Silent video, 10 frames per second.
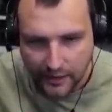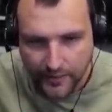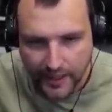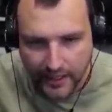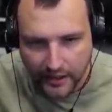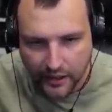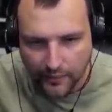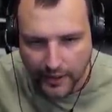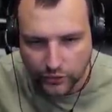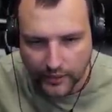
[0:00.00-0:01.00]
We are
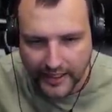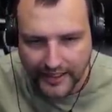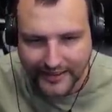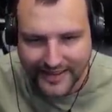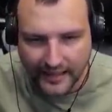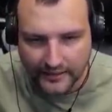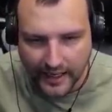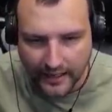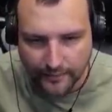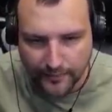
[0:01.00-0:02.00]
going to eat the duck